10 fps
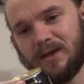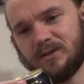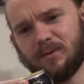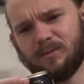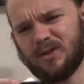It's
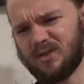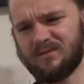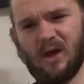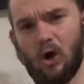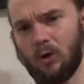probably
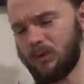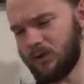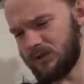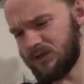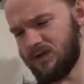just hop
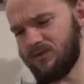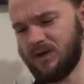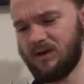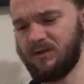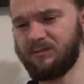content
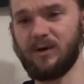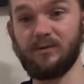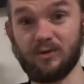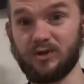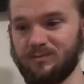right enough, but
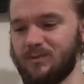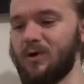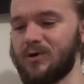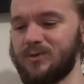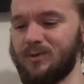there's some
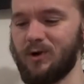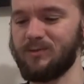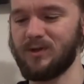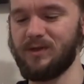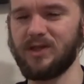awesome
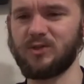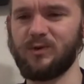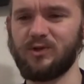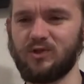hops in this one.